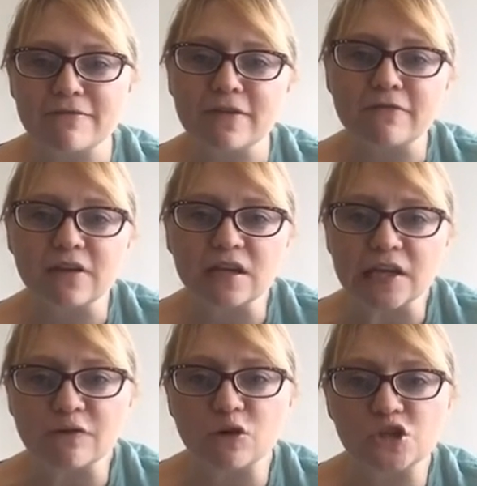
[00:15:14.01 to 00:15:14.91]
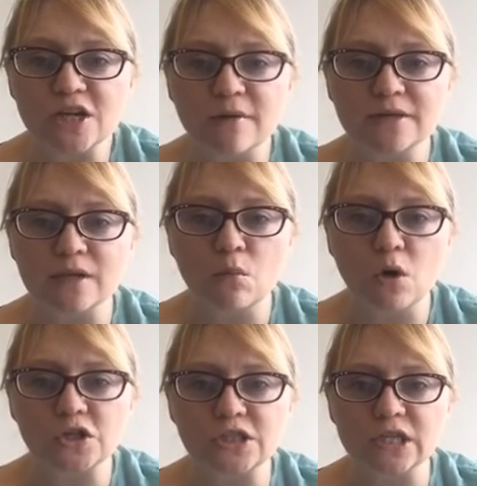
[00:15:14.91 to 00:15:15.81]
My 15-year-old showers
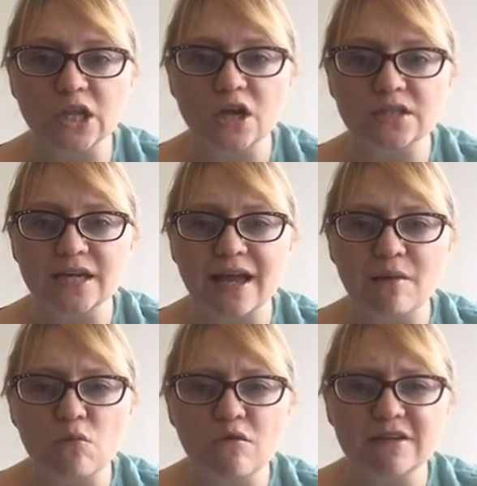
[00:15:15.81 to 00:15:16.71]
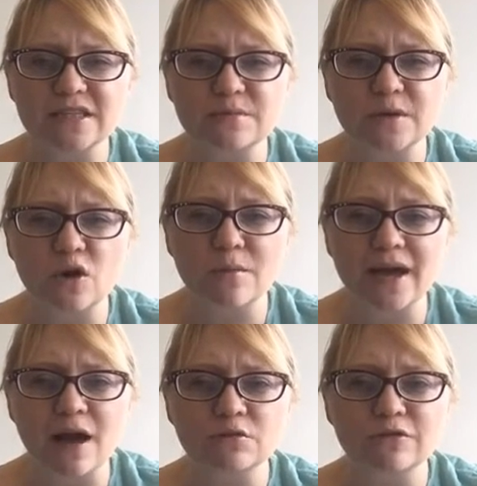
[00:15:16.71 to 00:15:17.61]
and washes a lot, and I'm worried it's
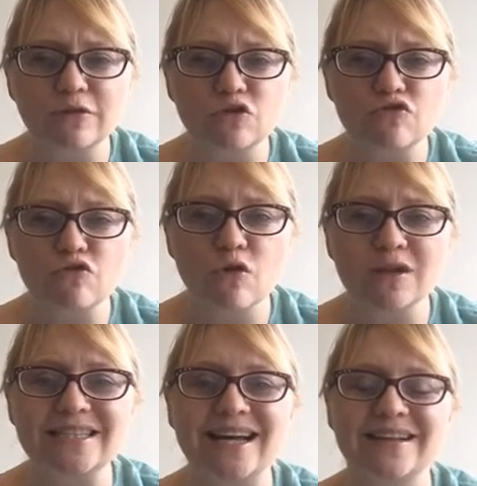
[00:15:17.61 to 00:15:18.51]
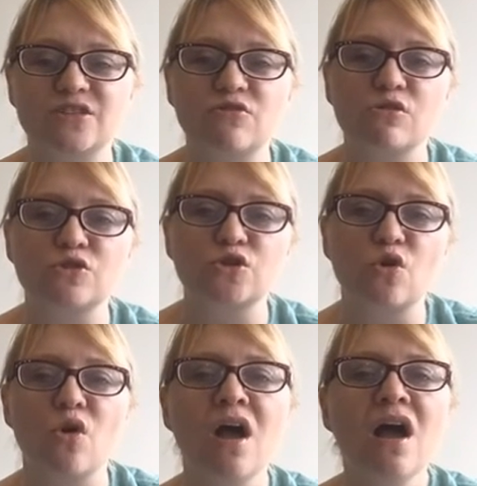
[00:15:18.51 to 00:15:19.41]
becoming out of control. His hands are
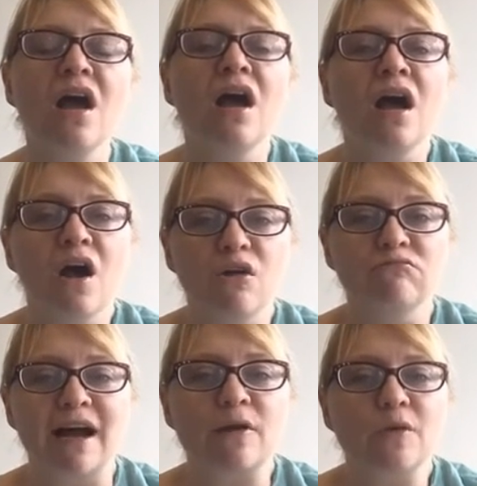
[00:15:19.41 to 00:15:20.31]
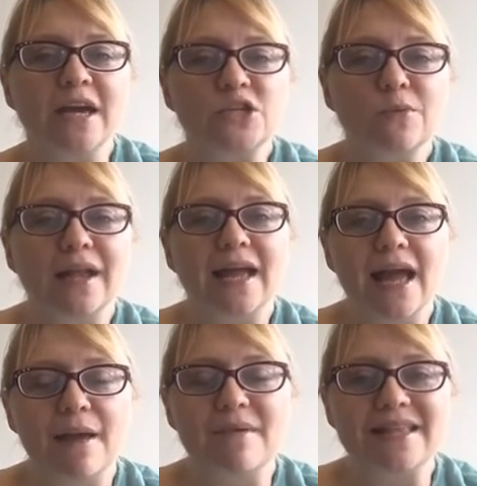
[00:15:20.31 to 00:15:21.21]
also right. Okay, Joanne.
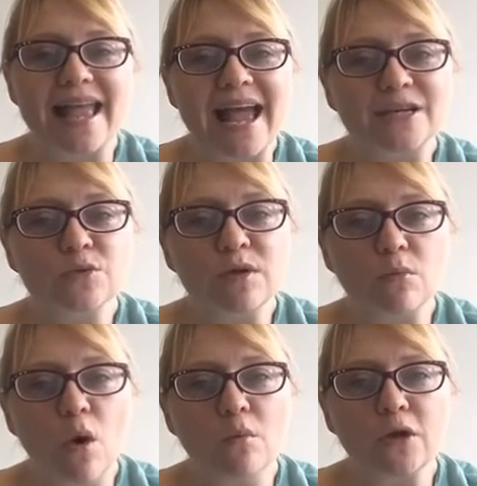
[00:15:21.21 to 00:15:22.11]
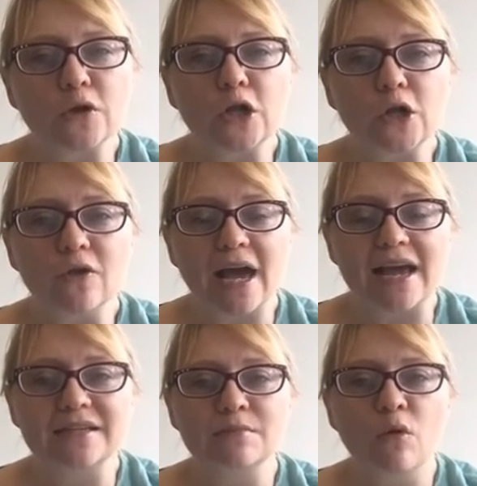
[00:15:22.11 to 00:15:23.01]
Next week, what we're going to look
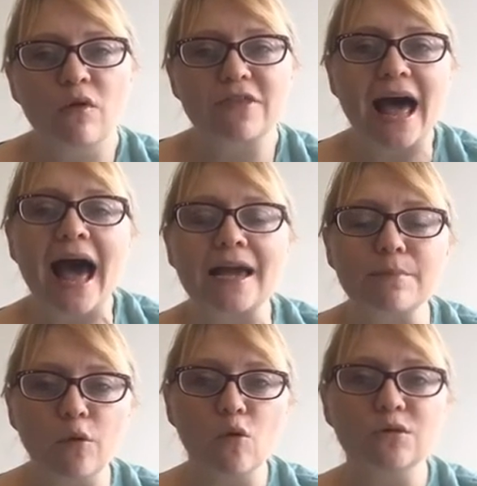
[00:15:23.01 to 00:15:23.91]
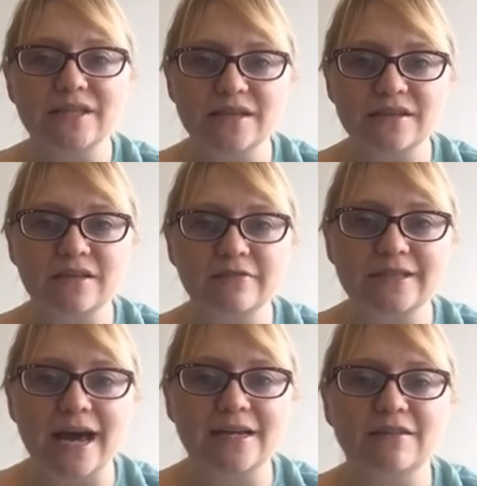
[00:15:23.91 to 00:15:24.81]
at is more of the hyposensitive
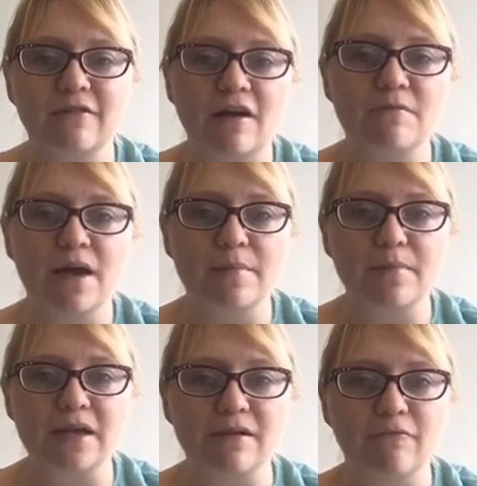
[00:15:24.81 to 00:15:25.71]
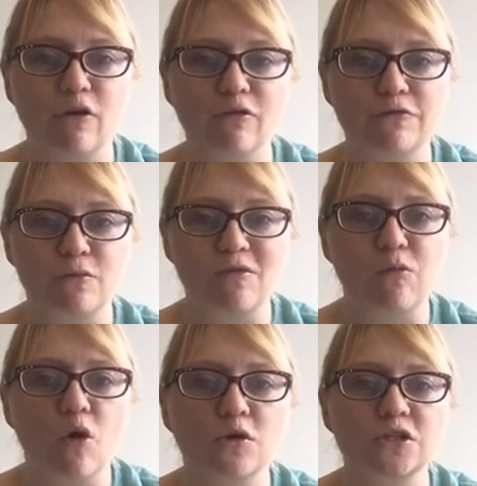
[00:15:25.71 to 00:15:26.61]
side of maybe being involved
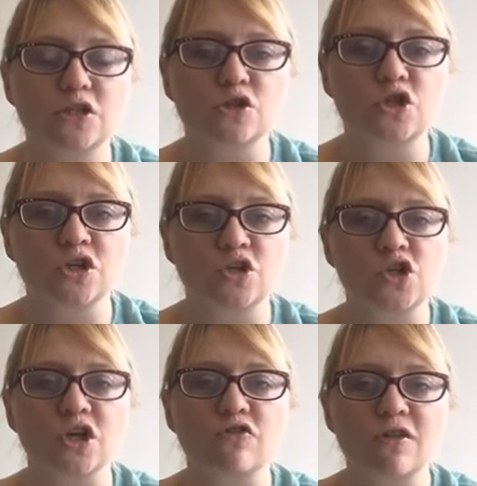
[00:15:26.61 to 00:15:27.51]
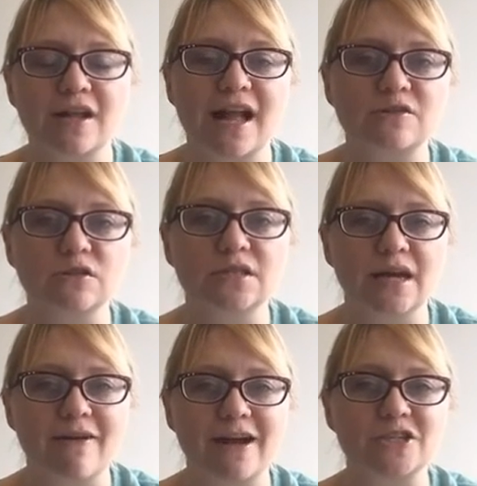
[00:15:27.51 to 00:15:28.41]
with water. So children and adults
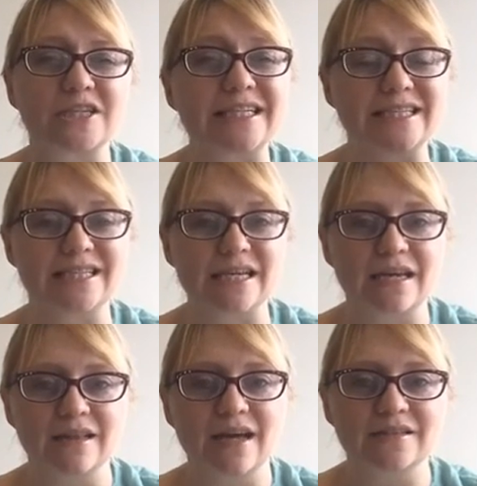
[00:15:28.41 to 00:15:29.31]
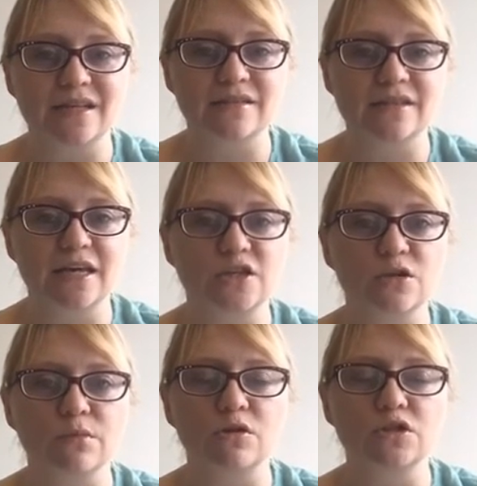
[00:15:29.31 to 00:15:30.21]
that are actually seeking that
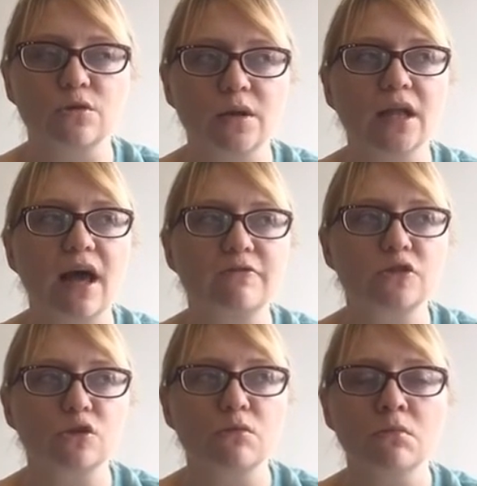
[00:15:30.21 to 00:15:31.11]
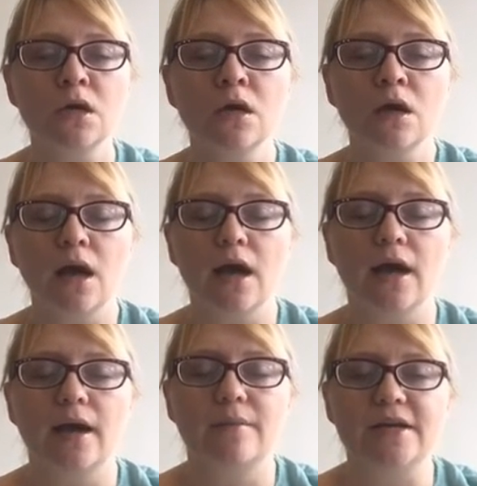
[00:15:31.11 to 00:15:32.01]
sensation, because you will have some
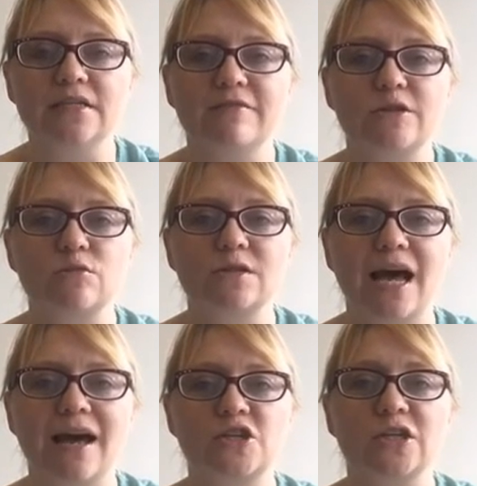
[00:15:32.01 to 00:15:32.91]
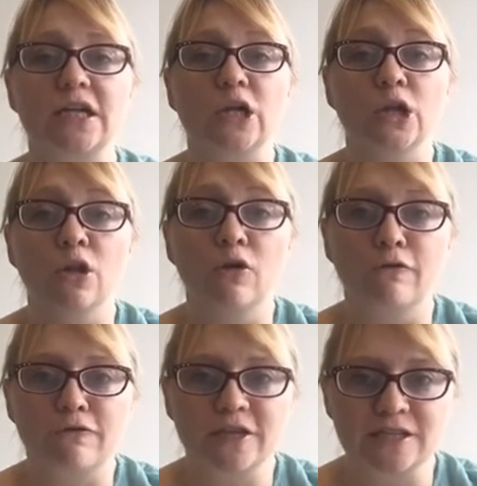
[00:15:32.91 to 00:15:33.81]
individuals that actually
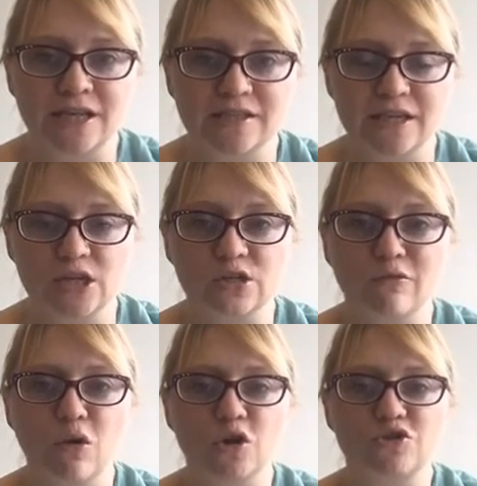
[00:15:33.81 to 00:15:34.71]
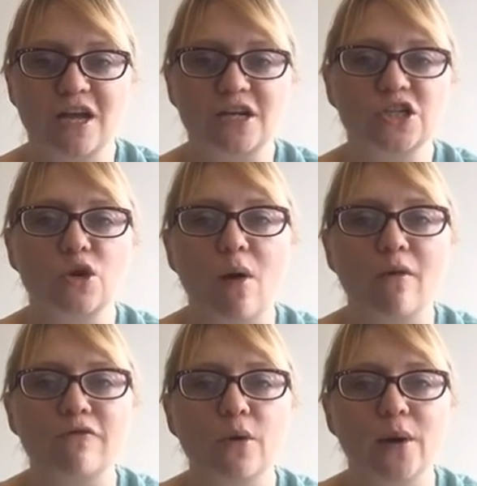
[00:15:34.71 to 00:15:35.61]
love the sensation of water and actually go
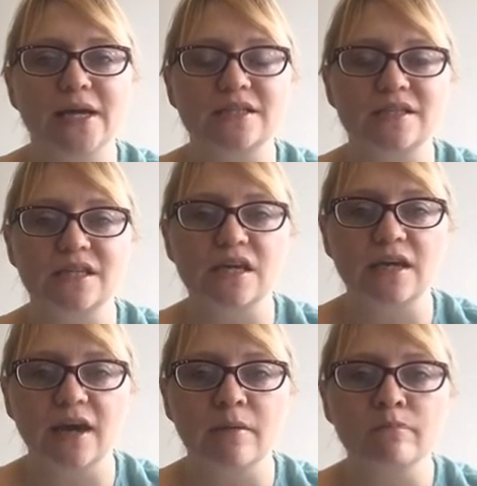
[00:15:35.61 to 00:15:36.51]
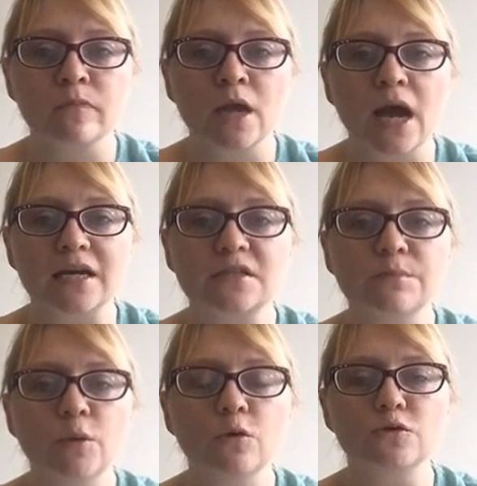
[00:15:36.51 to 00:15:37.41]
out of the way to seek it. I
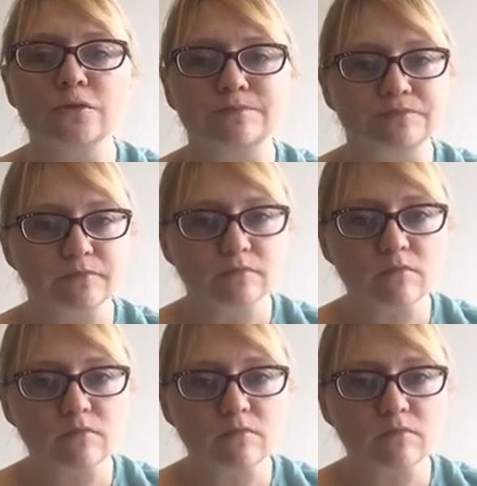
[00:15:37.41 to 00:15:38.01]
suppose.